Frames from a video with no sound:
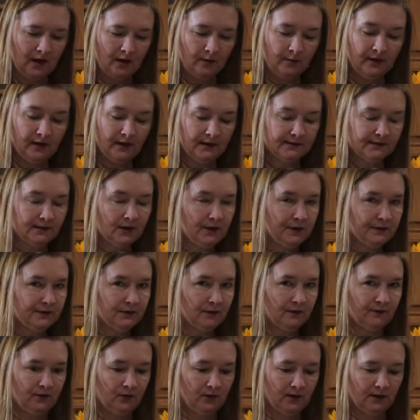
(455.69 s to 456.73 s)
Plus also,
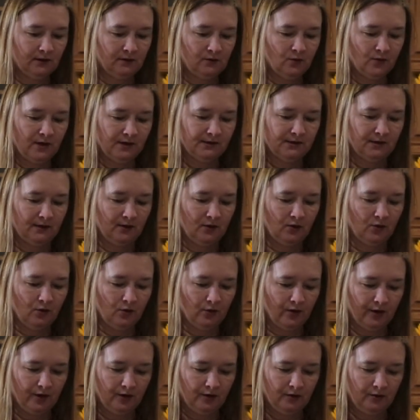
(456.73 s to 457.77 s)
if you get the ones in the
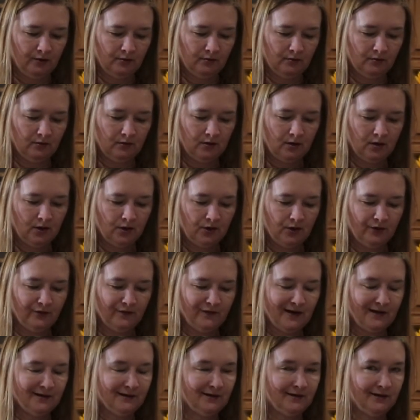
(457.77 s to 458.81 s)
oil, you'll
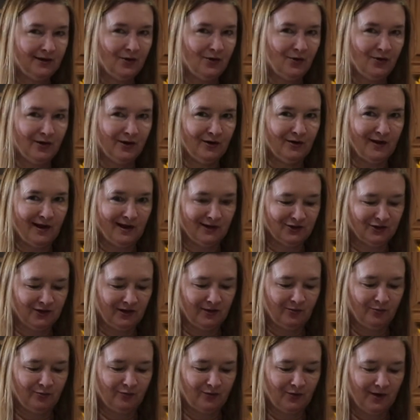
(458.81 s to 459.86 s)
find that the oil
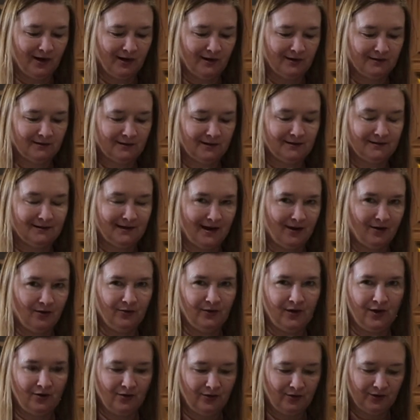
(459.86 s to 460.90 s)
actually breaks down
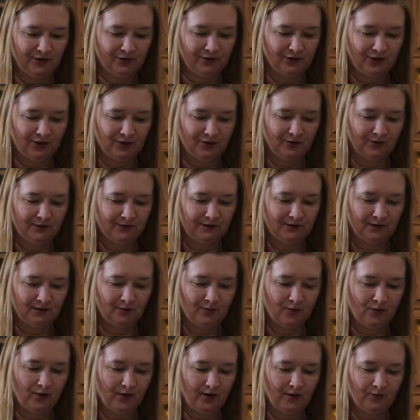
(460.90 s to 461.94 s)
the artichokes to the
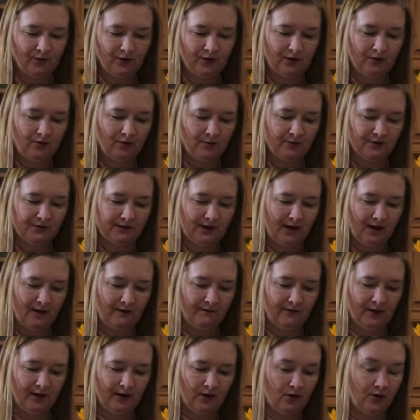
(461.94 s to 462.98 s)
point where you almost
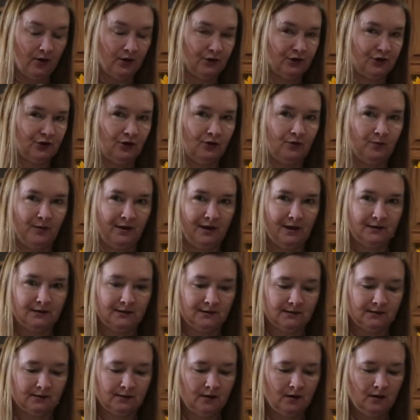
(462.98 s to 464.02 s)
have like artichoke
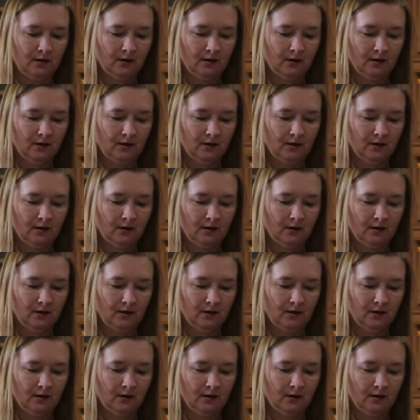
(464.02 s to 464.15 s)
bits.